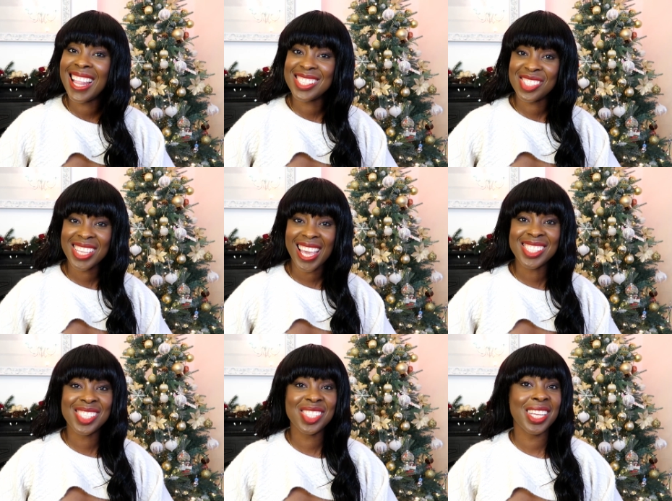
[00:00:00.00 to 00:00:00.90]
Let's just get
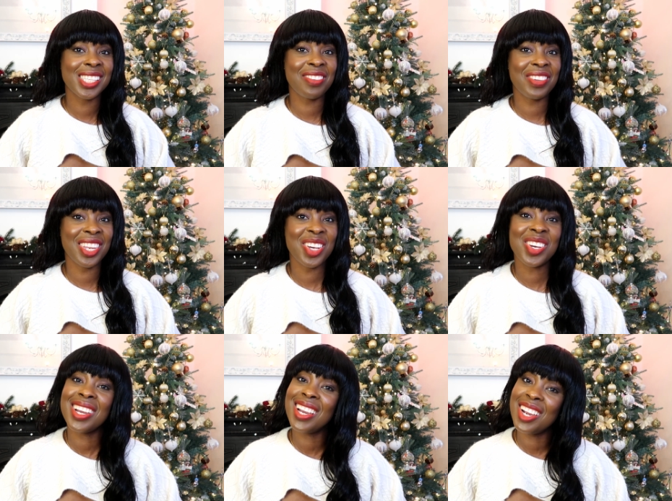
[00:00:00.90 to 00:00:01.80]
into today's
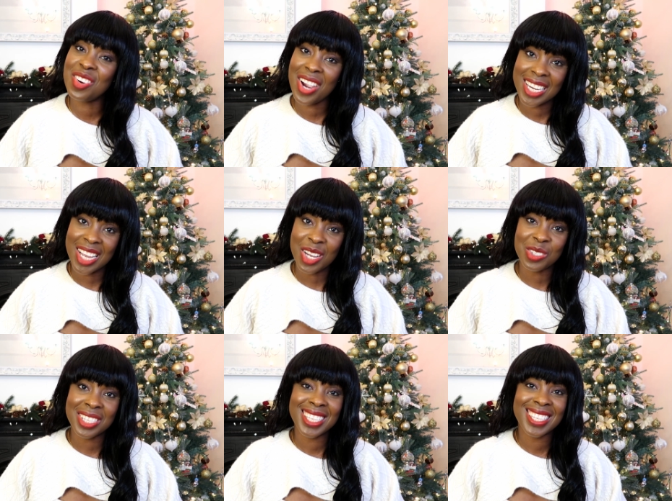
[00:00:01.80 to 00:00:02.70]
video right now.